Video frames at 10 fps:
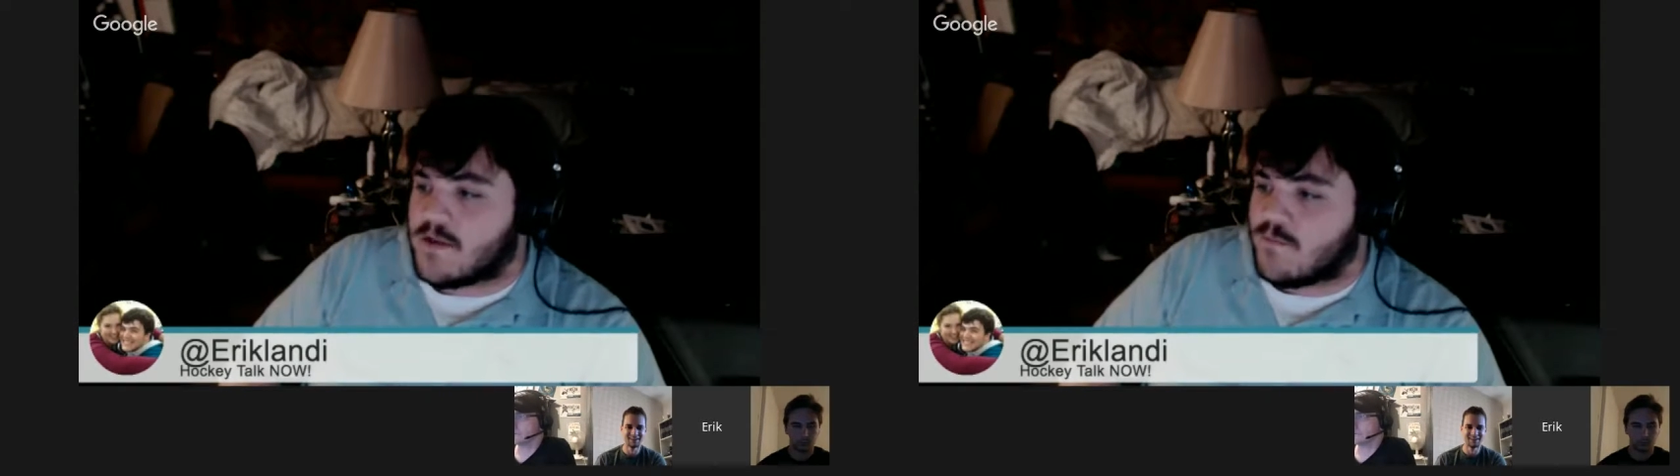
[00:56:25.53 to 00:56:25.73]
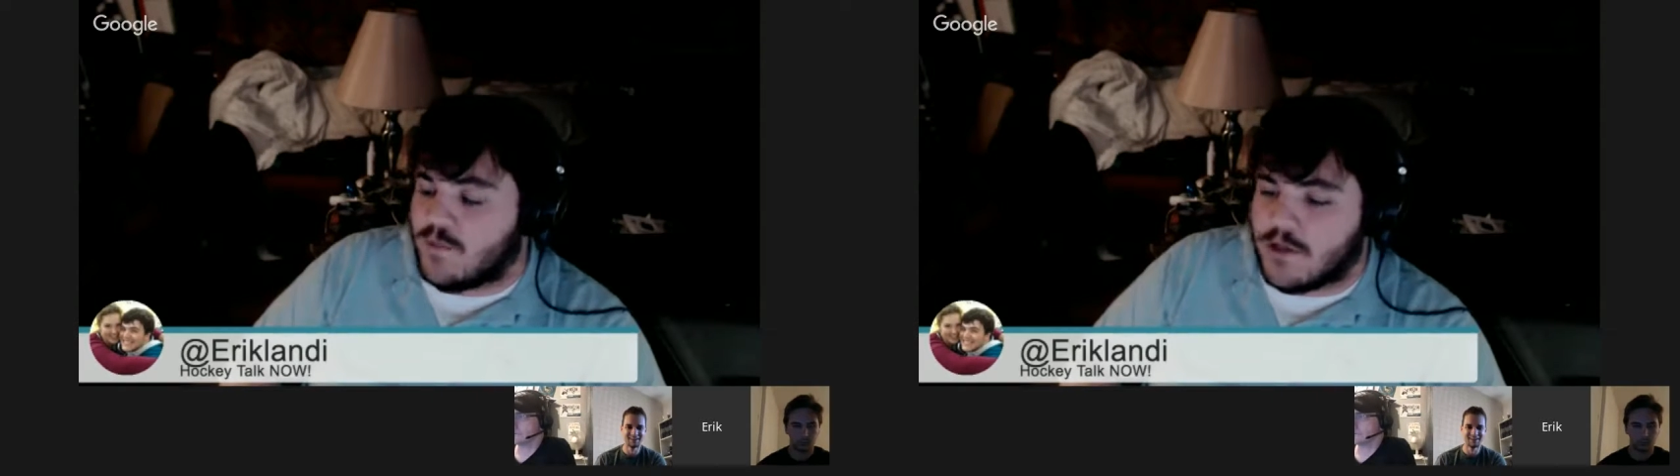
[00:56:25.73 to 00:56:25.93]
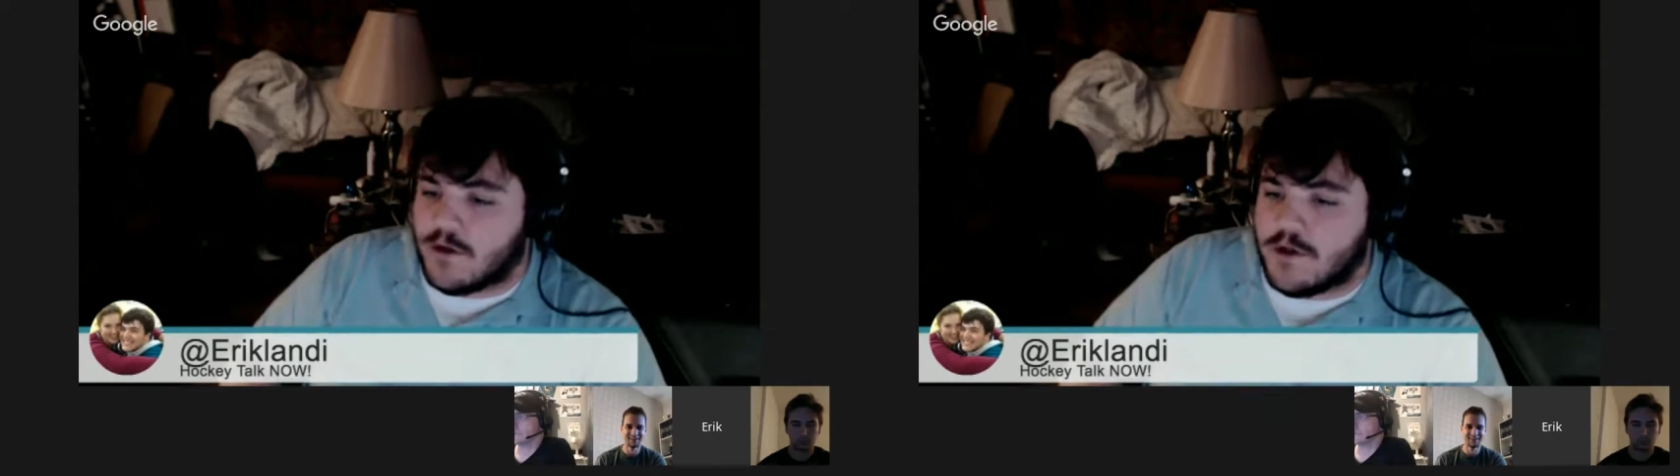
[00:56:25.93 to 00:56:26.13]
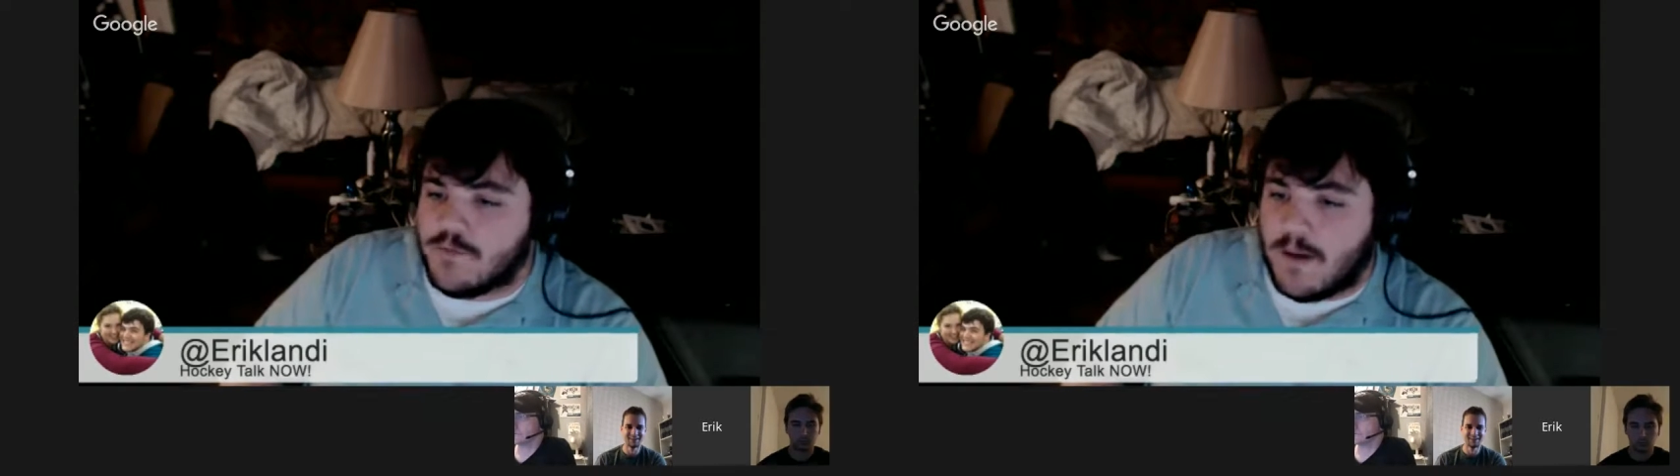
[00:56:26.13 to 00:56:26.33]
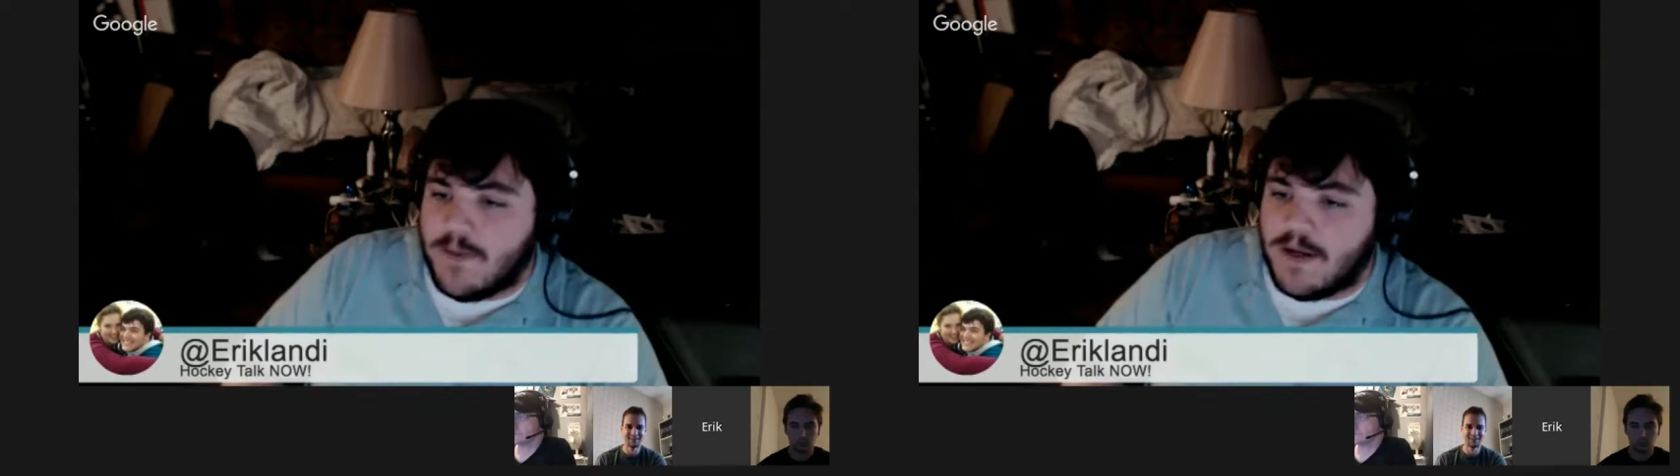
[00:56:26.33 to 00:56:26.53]
a splurge
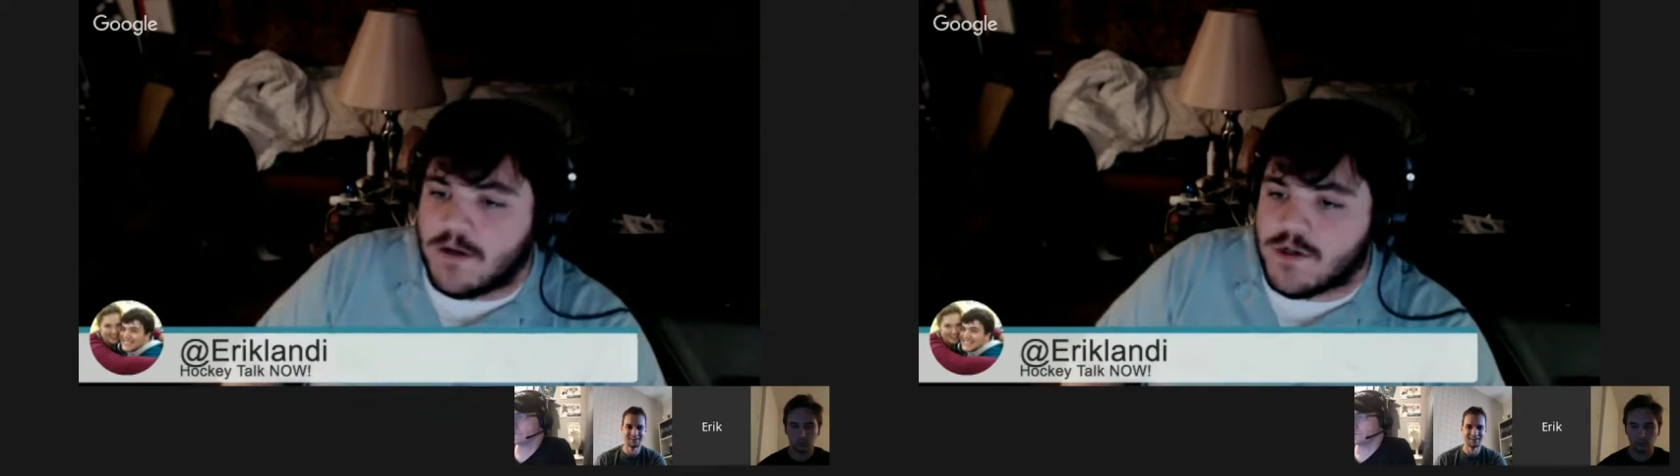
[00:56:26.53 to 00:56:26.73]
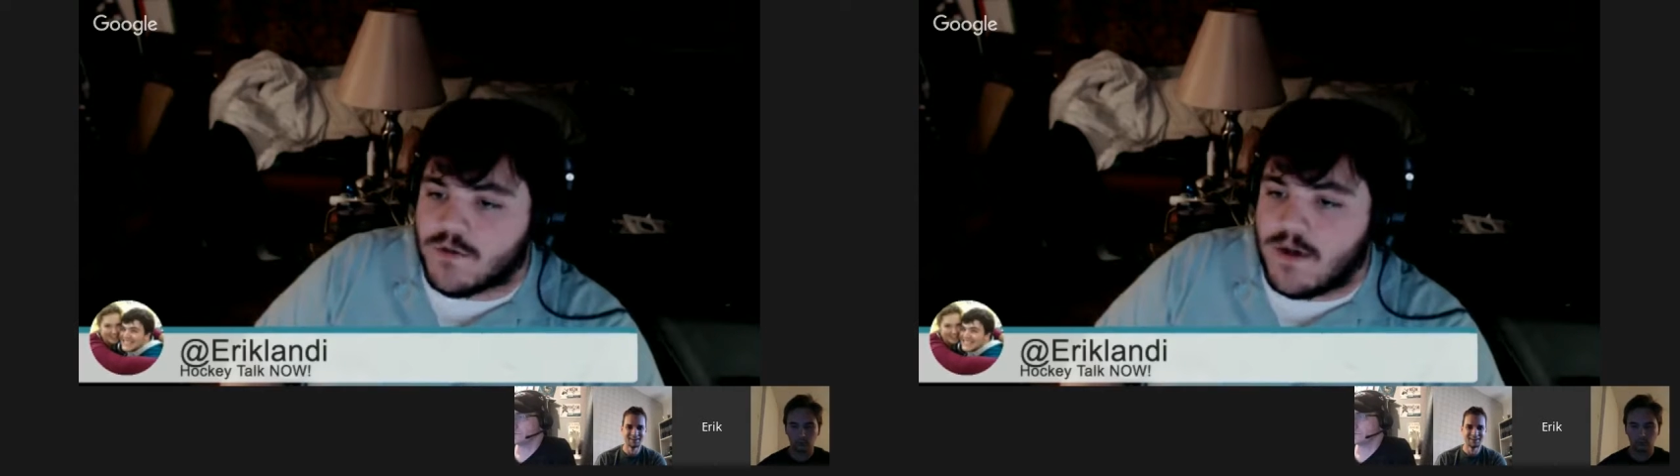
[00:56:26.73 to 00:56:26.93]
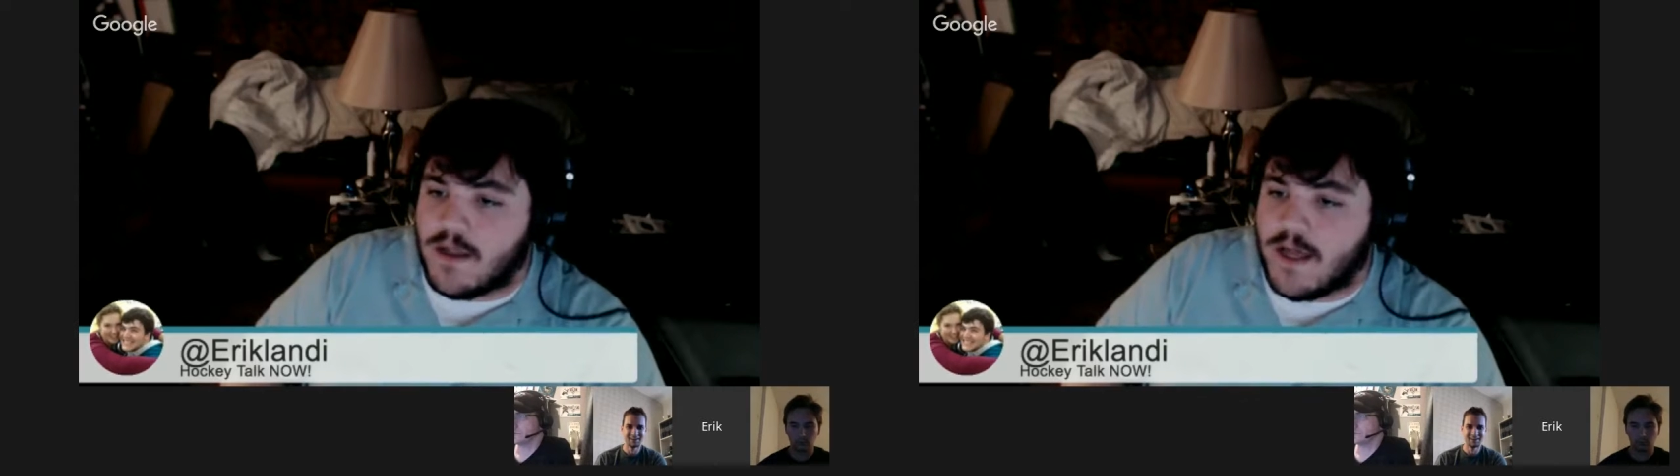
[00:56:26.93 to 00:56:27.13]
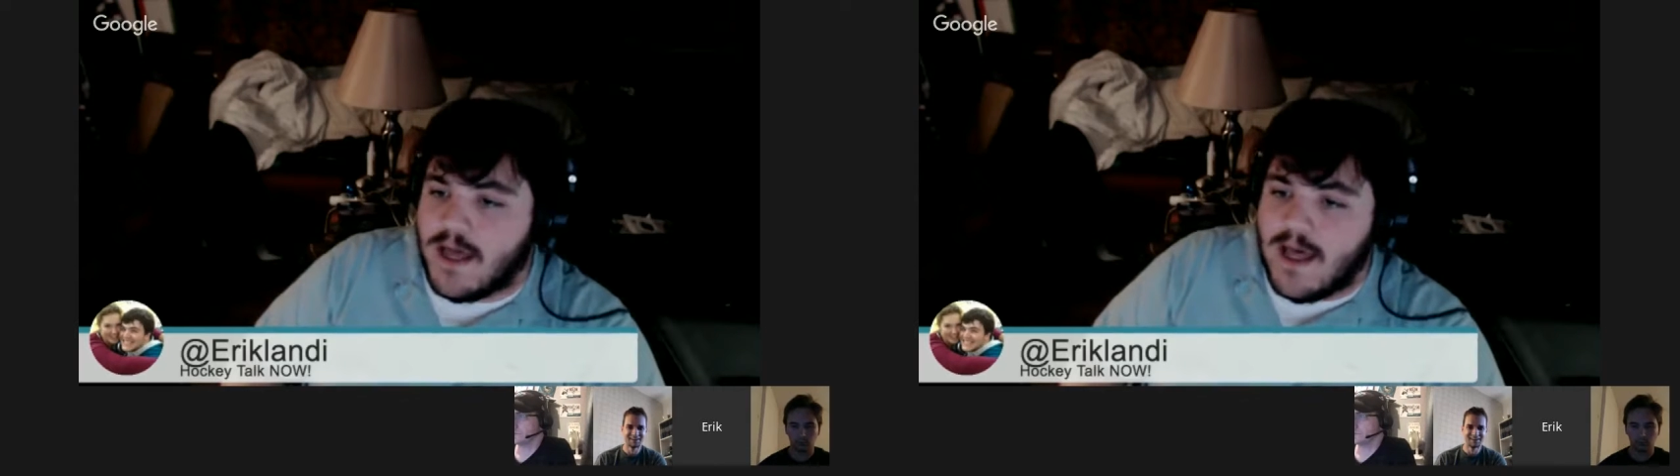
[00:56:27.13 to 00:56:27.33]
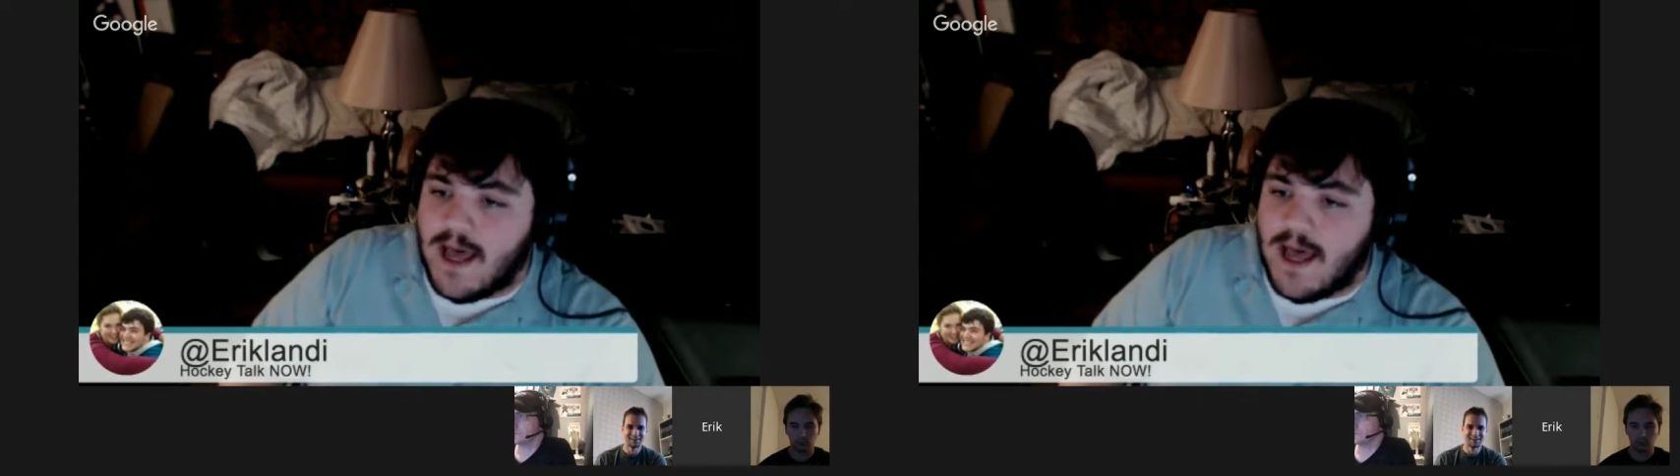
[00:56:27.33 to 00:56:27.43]
by Peter Chiarelli.